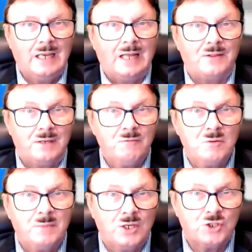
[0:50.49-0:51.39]
And the
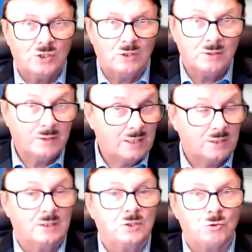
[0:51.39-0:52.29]
information on that,
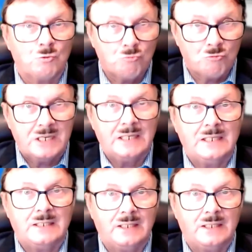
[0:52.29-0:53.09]
you really